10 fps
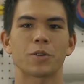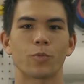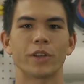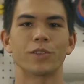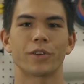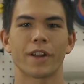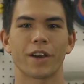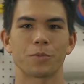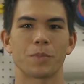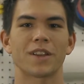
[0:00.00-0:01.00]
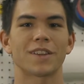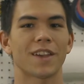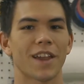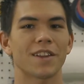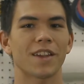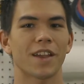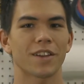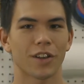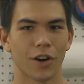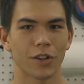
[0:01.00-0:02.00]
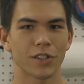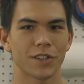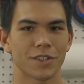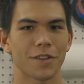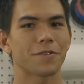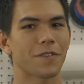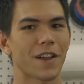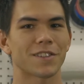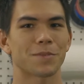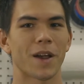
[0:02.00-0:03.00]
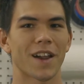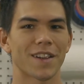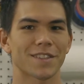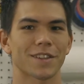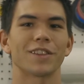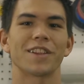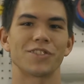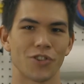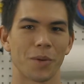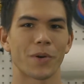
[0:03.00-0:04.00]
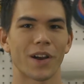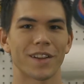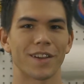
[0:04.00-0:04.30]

we learn how to make KDA AKALI's face mask. Let's jump right